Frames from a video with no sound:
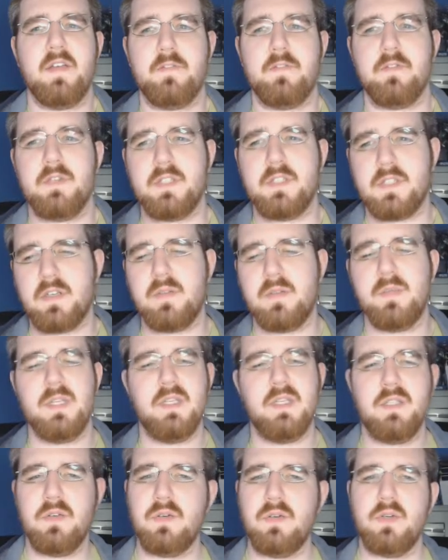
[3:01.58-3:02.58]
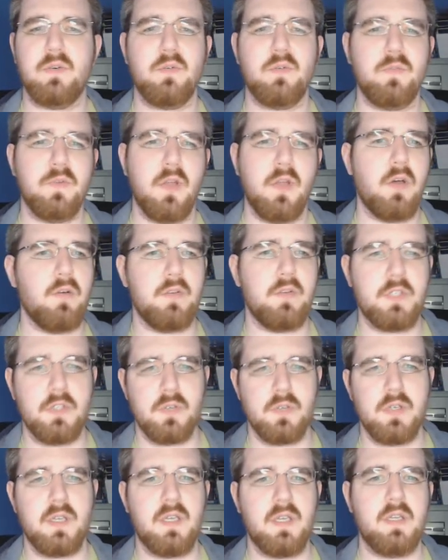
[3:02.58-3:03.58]
and is going to be doing an awful lot or
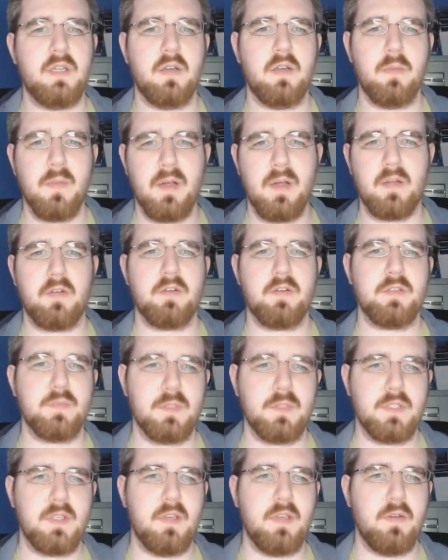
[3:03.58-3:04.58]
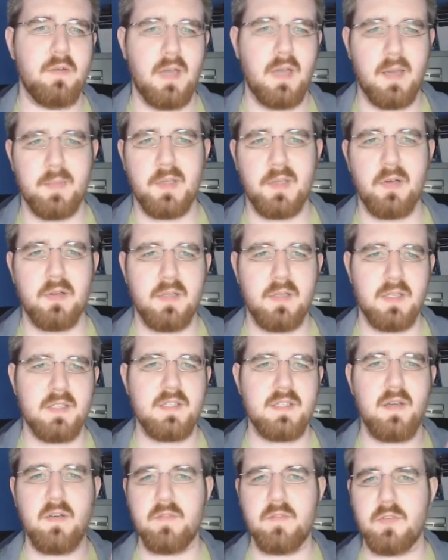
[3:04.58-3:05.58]
enjoying it. You know, Merry Christmas to you, Happy Holidays,
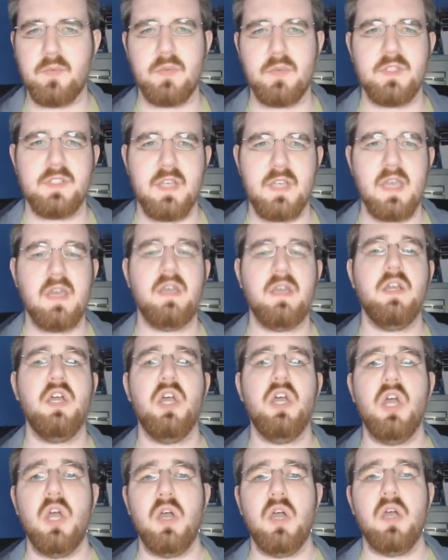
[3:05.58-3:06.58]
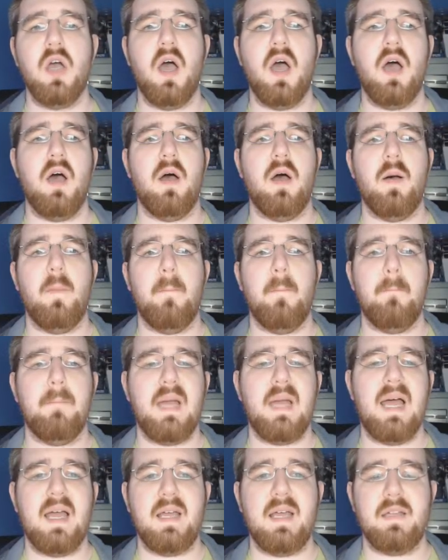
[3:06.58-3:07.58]
however you want to say it, um,
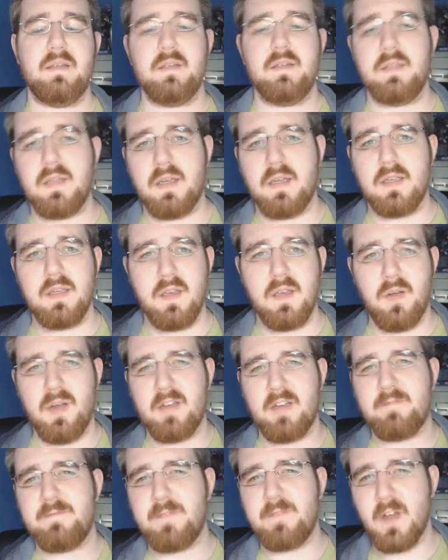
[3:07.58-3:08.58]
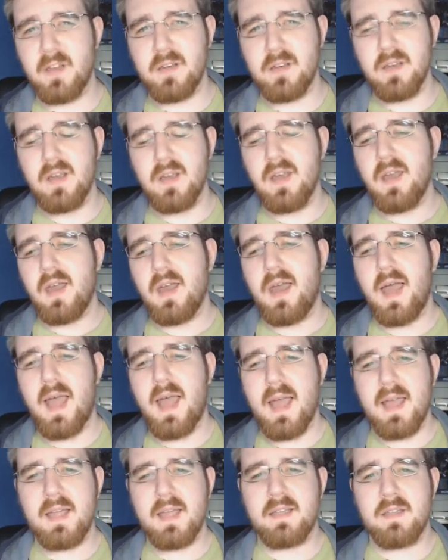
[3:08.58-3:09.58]
and uh, you know, have fun.
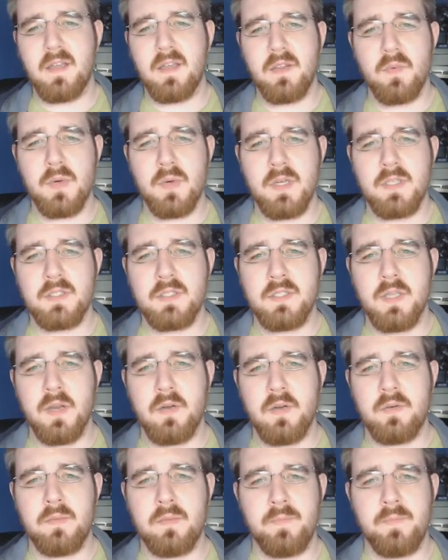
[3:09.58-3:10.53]
And otherwise, you know,